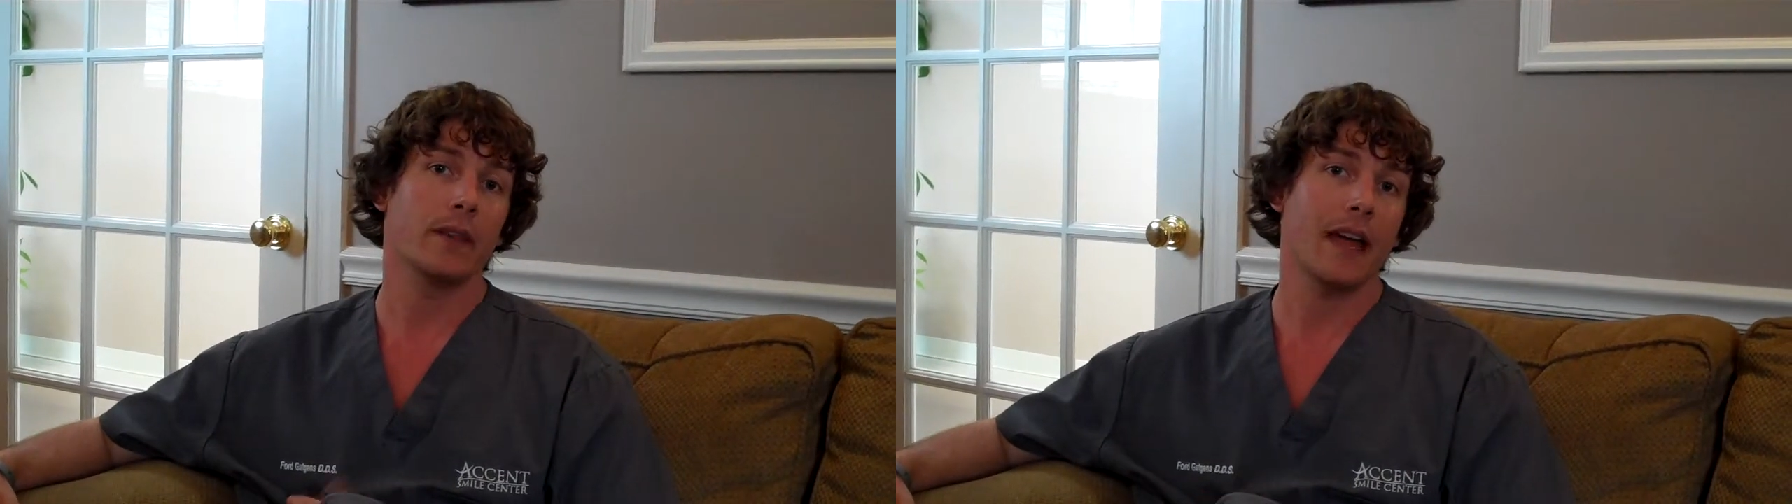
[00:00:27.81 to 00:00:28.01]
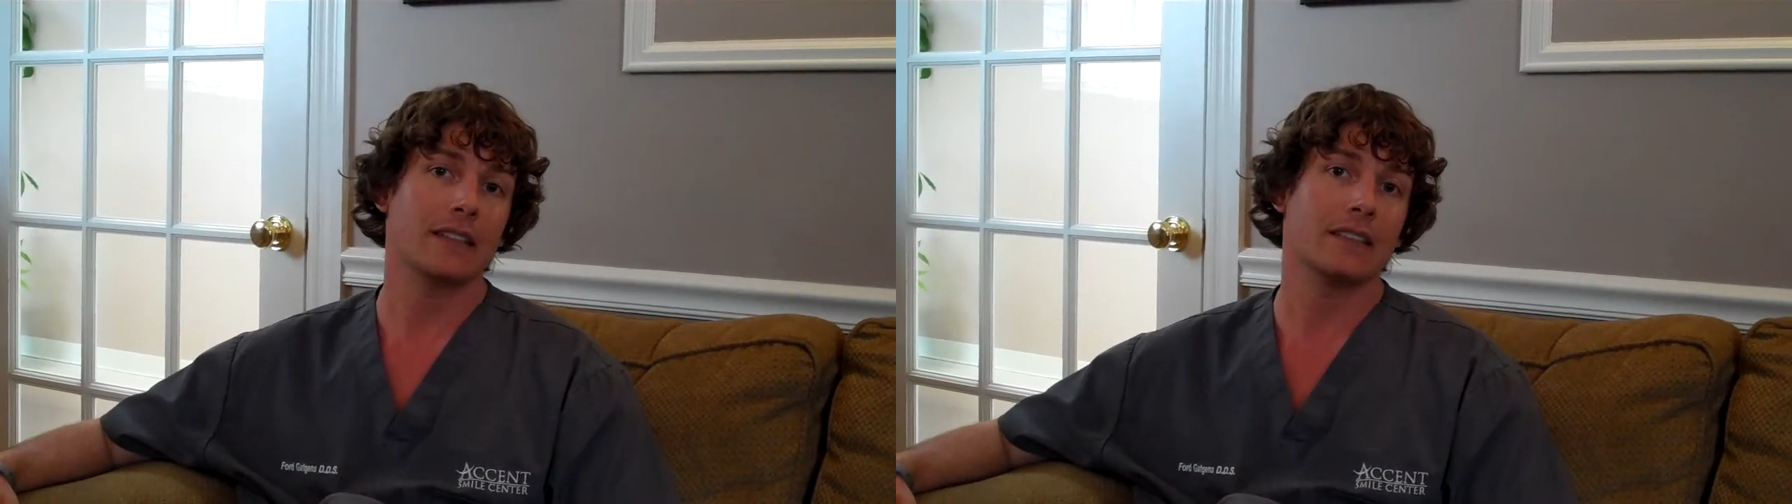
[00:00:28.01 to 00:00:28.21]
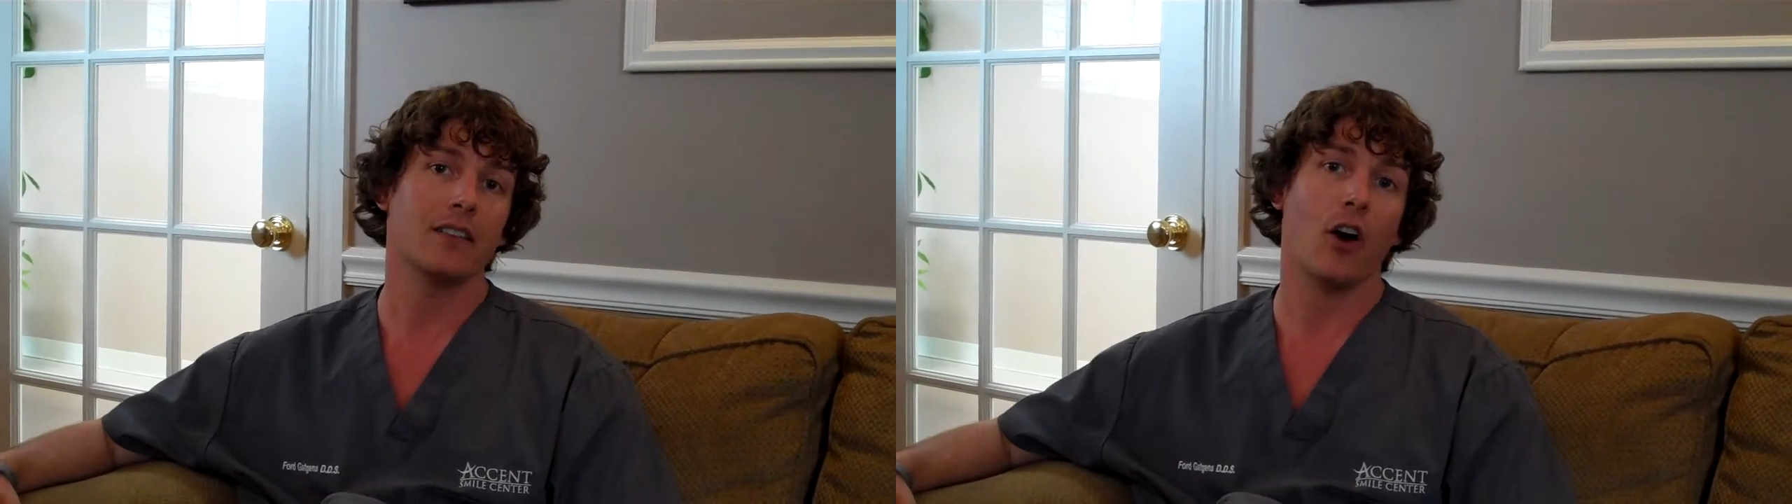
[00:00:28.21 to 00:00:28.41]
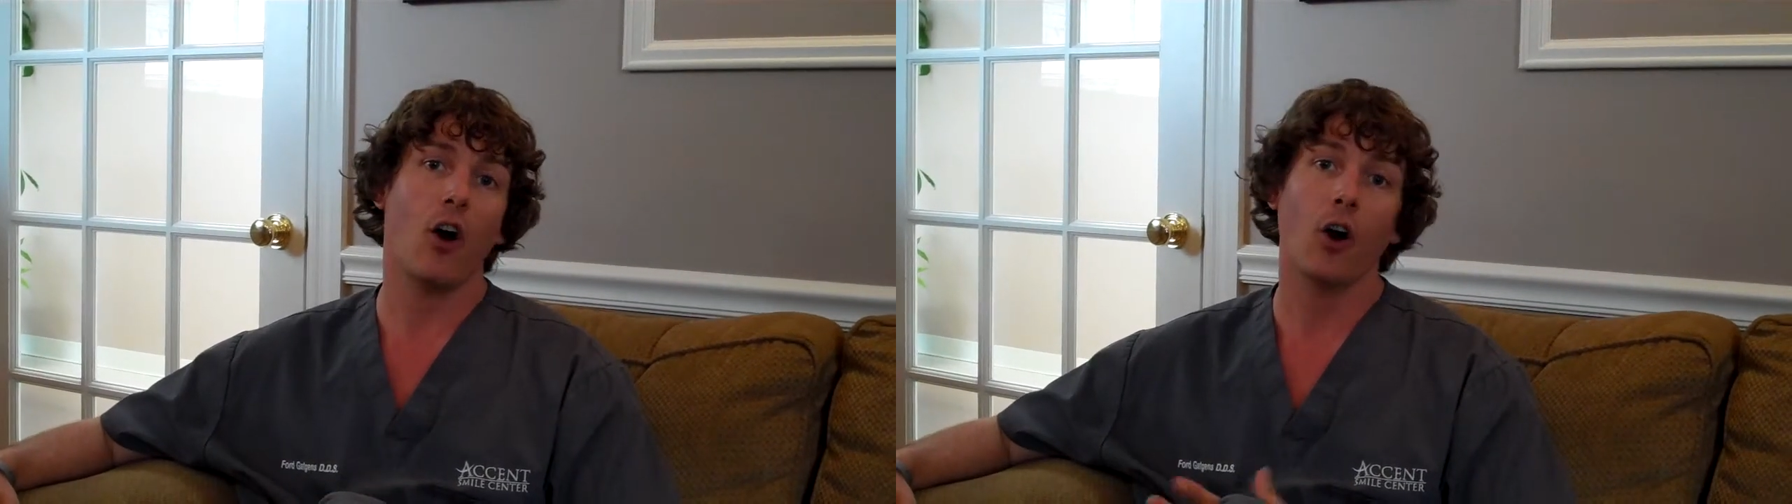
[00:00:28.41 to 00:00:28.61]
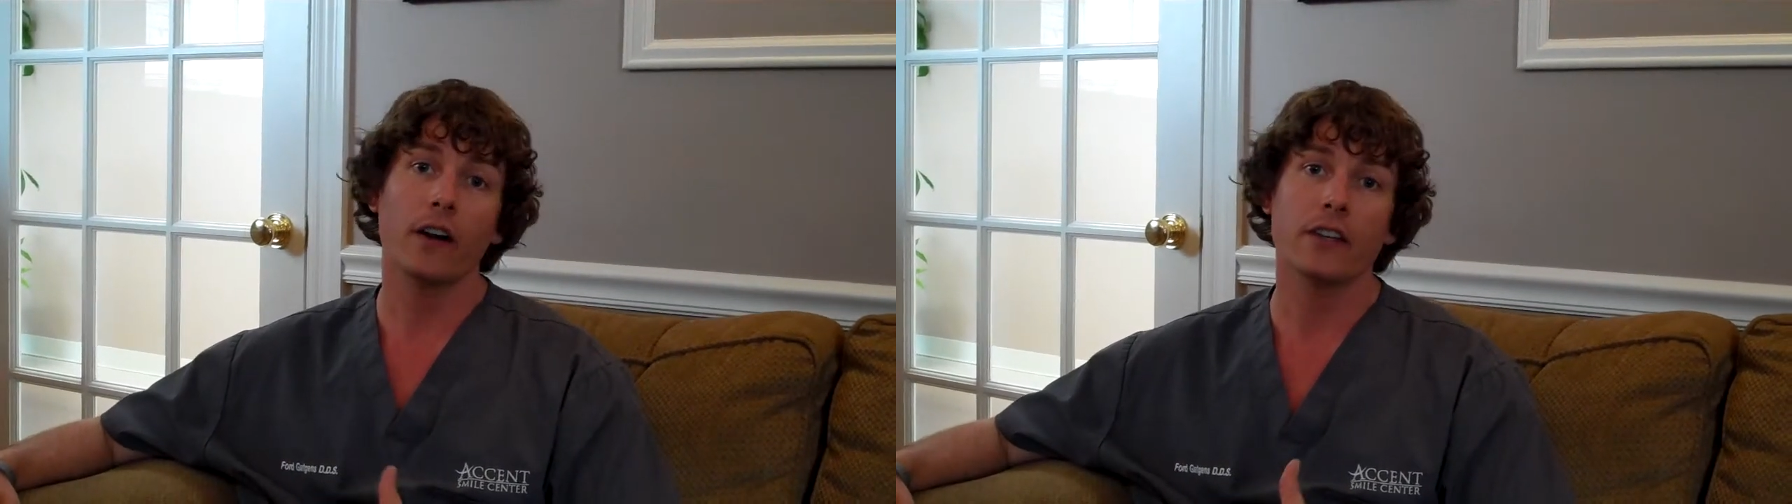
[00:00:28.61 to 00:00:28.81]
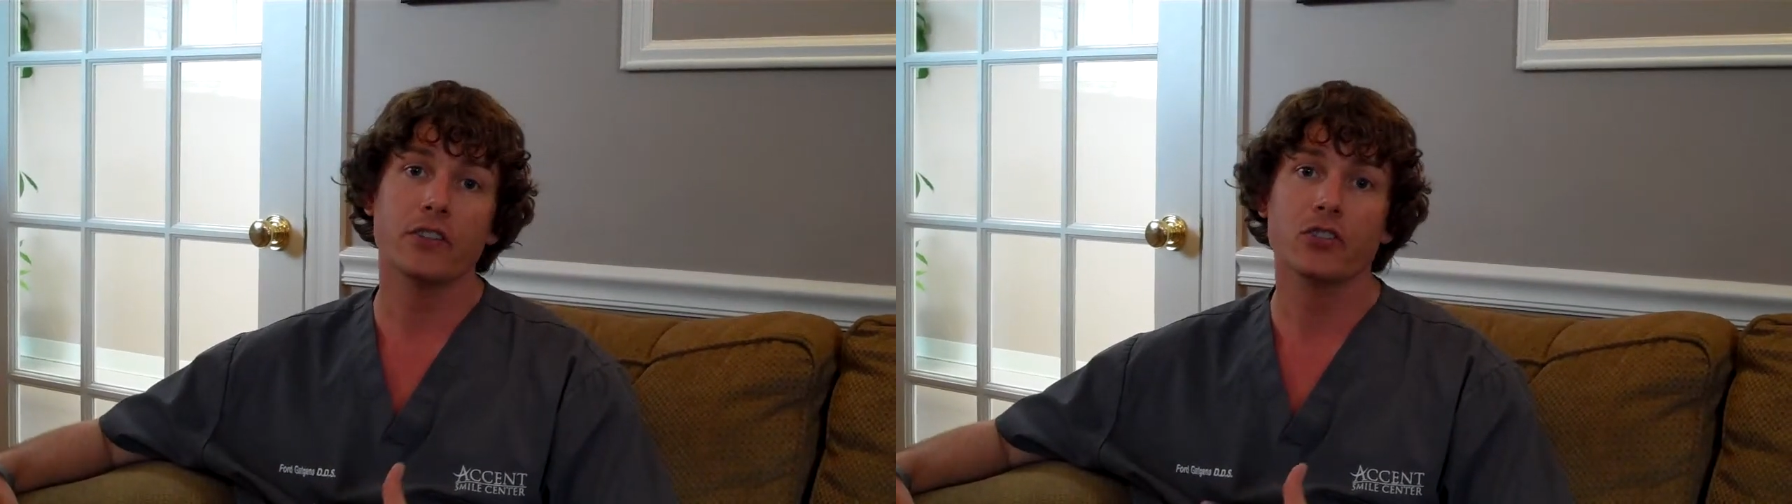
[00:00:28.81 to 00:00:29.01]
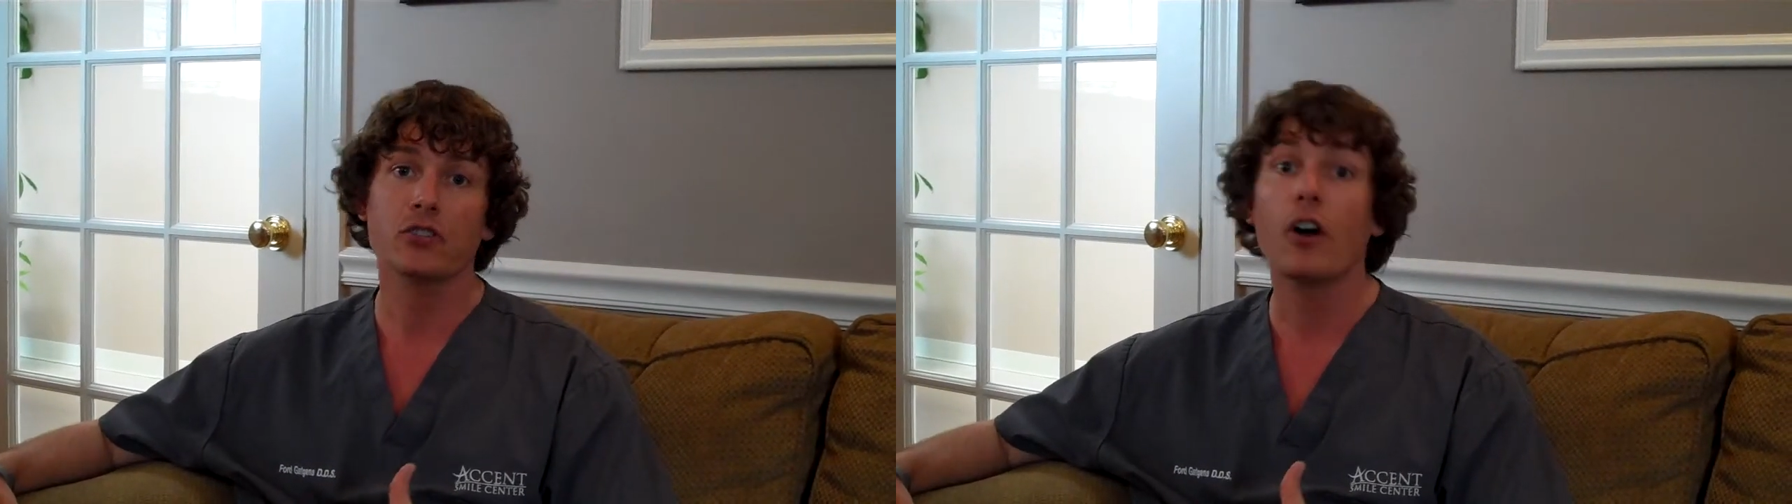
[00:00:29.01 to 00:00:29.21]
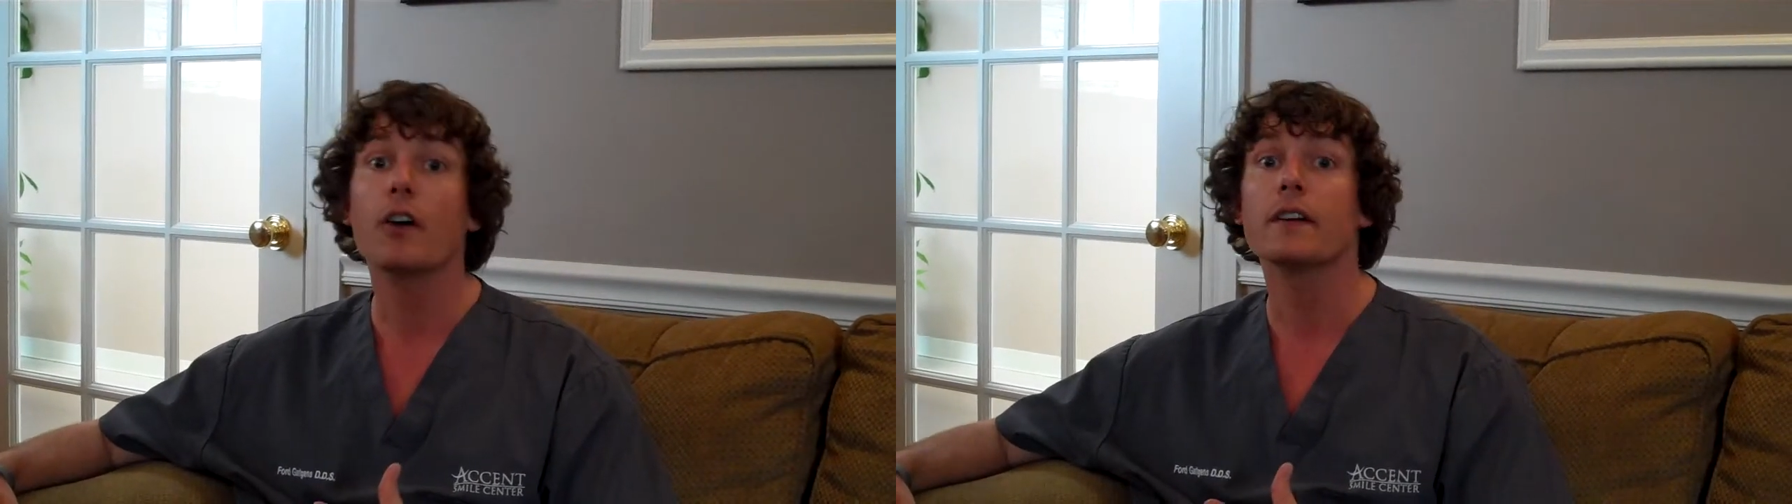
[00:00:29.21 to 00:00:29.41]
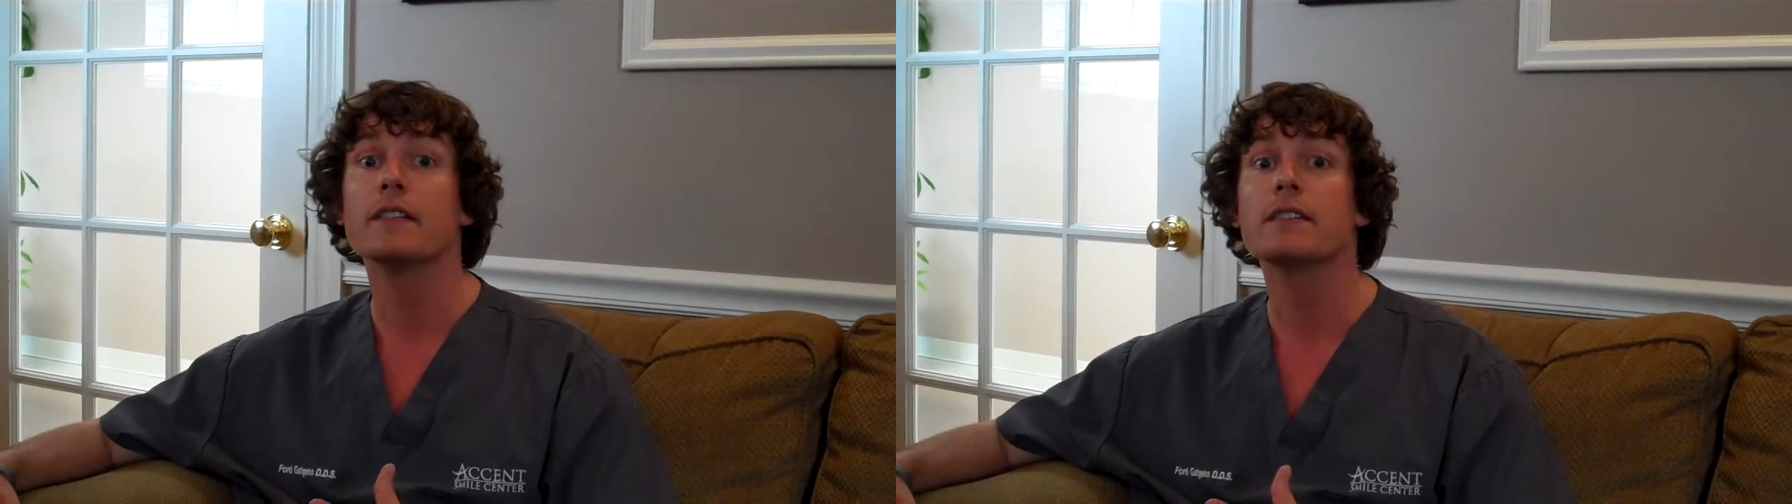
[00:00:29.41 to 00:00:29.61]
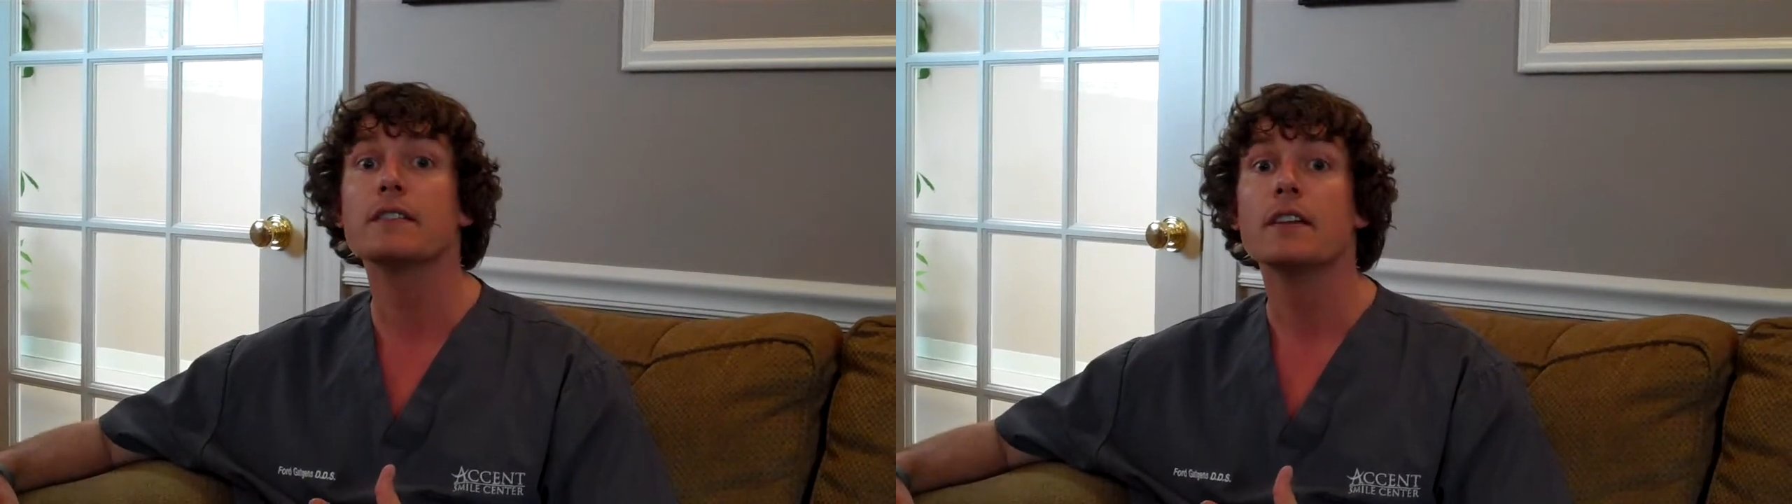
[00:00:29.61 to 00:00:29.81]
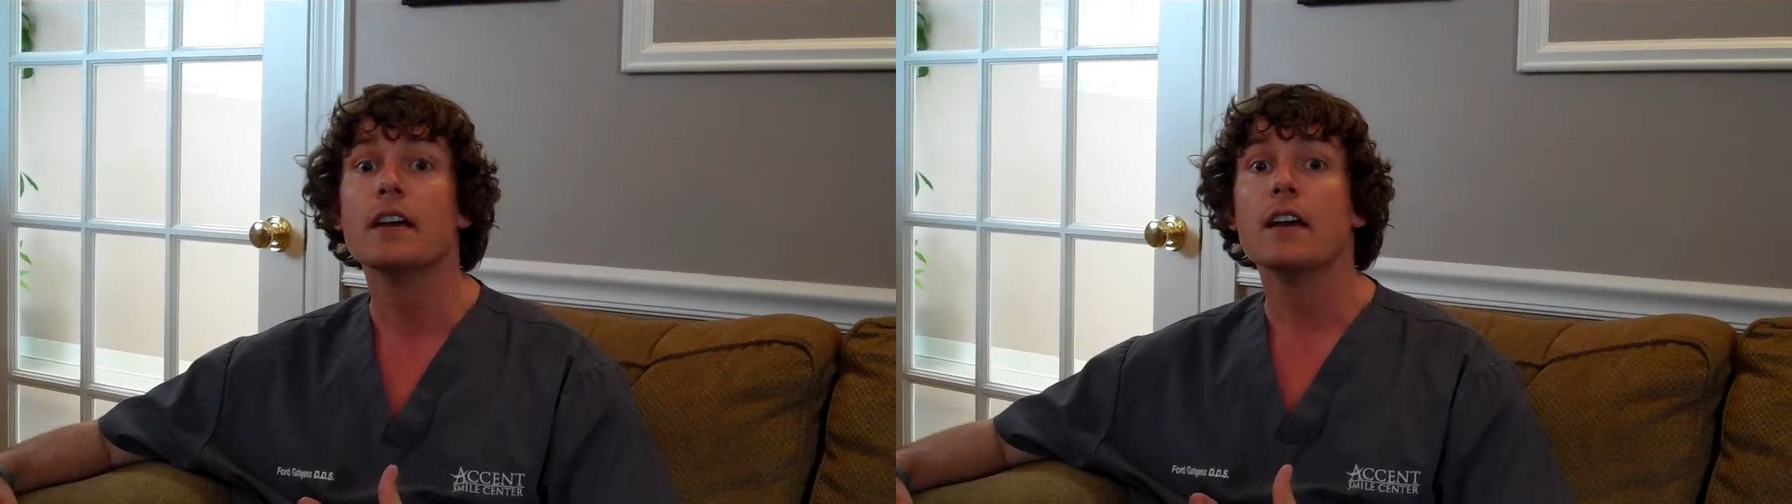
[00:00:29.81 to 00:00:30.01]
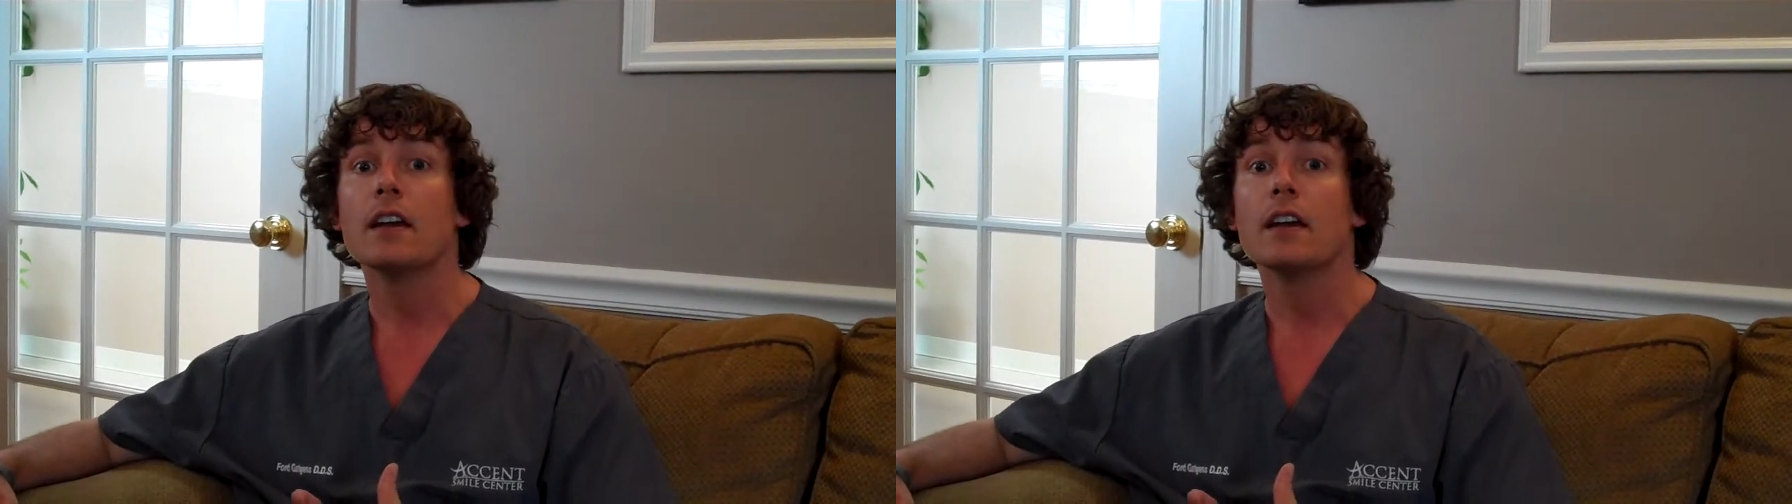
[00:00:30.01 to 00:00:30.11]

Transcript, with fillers: and that's the hardest, strongest